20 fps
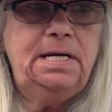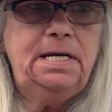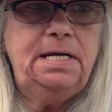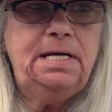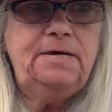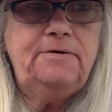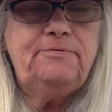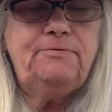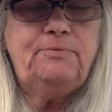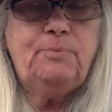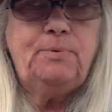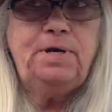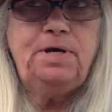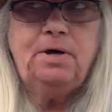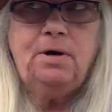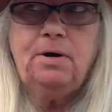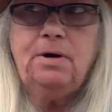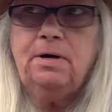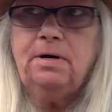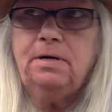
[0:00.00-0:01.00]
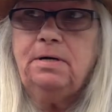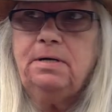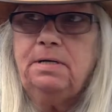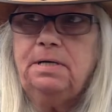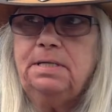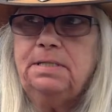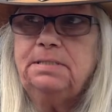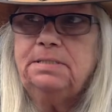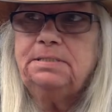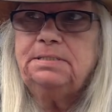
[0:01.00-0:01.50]
If we are
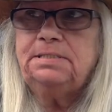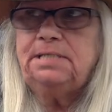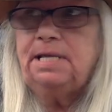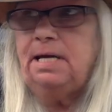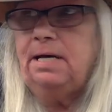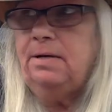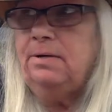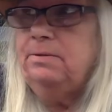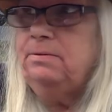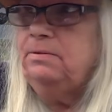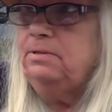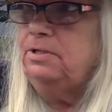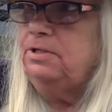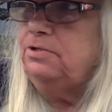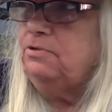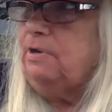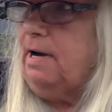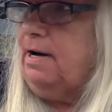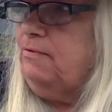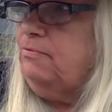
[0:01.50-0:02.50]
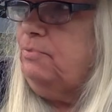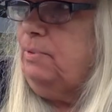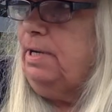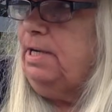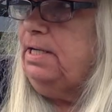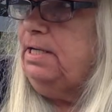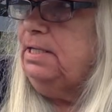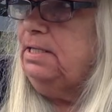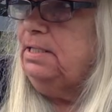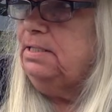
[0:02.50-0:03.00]
down the
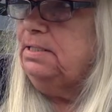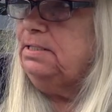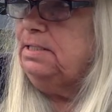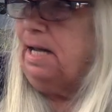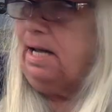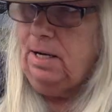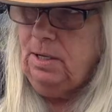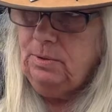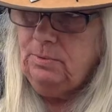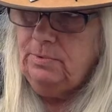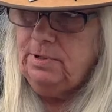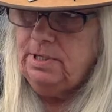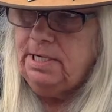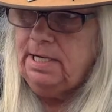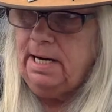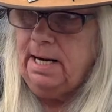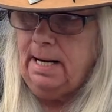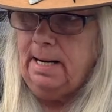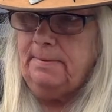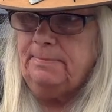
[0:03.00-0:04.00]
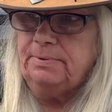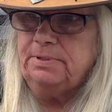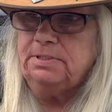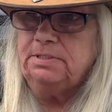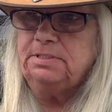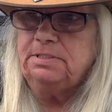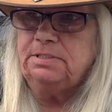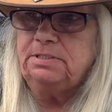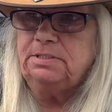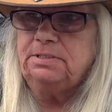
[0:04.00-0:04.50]
driveway and in town when it
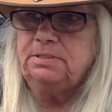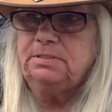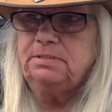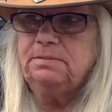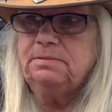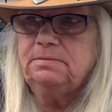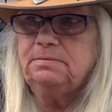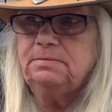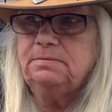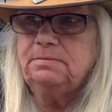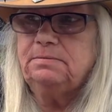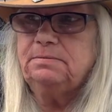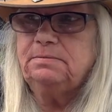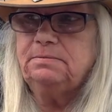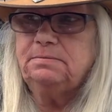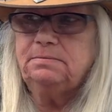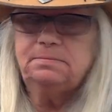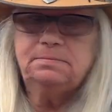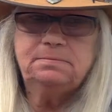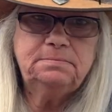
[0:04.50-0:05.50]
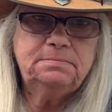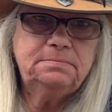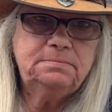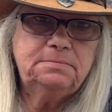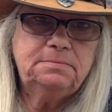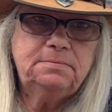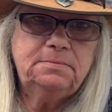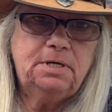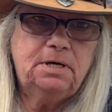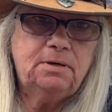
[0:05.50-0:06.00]
happens,
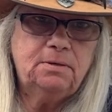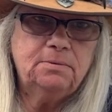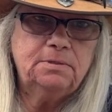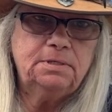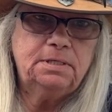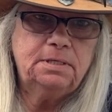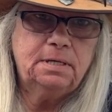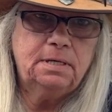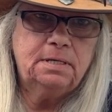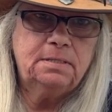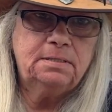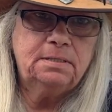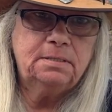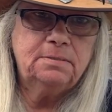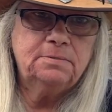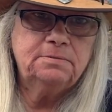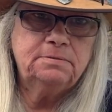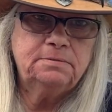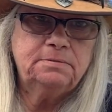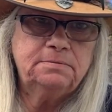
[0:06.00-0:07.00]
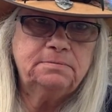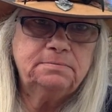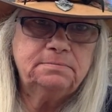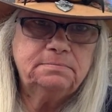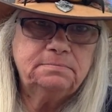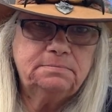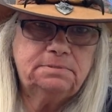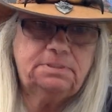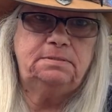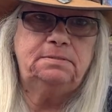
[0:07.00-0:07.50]
only God
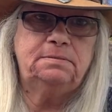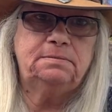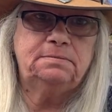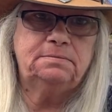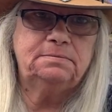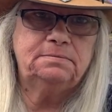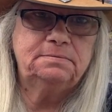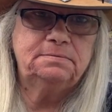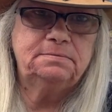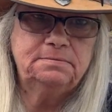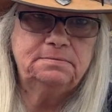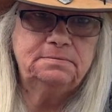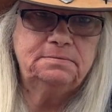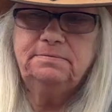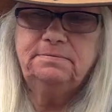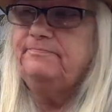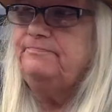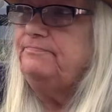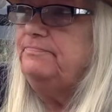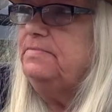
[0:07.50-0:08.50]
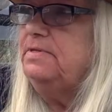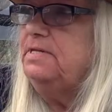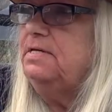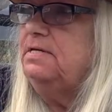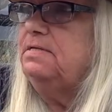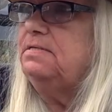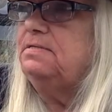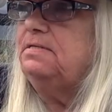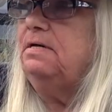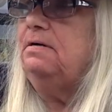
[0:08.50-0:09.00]
knows.
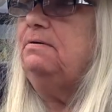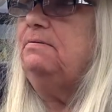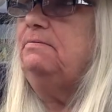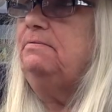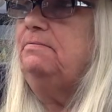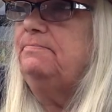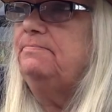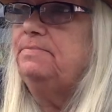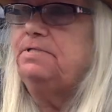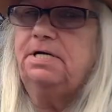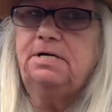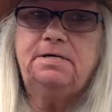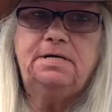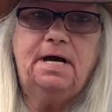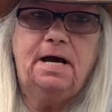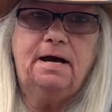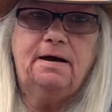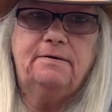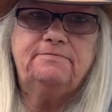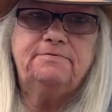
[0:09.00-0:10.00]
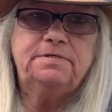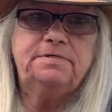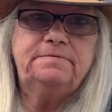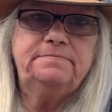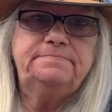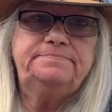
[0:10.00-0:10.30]
So, there you have it.